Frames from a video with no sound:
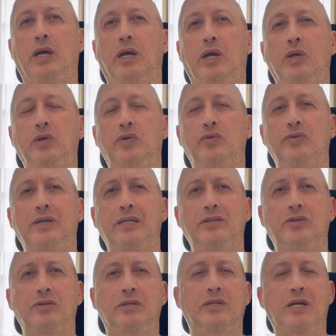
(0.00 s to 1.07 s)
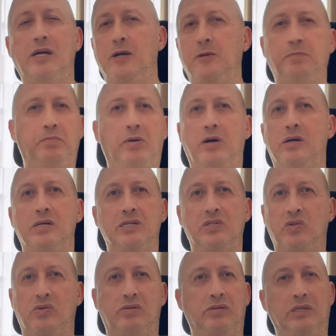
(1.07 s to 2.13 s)
you're not gonna count bars,
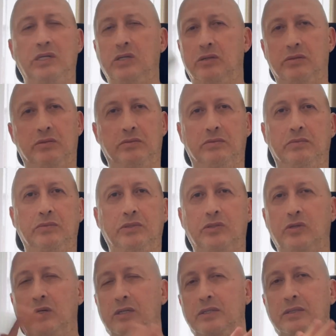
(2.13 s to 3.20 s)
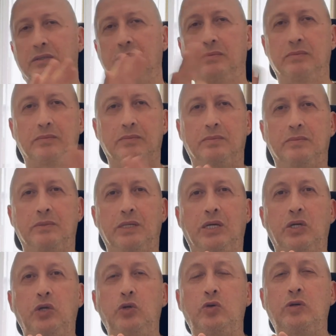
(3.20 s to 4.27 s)
or you're gonna
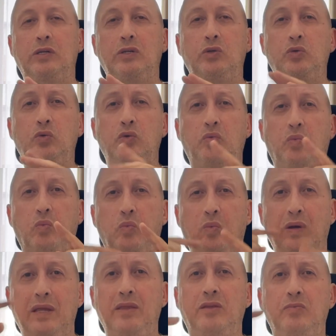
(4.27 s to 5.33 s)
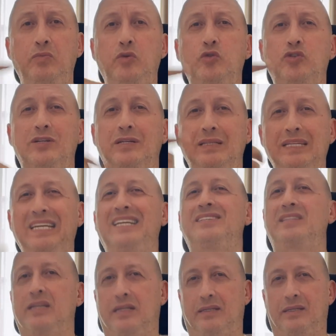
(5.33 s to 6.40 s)
do it when the music
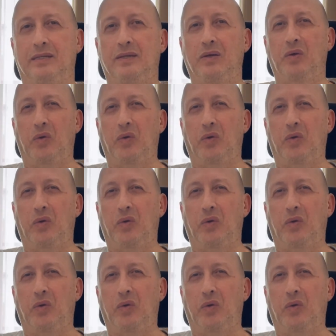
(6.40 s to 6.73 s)
needs it.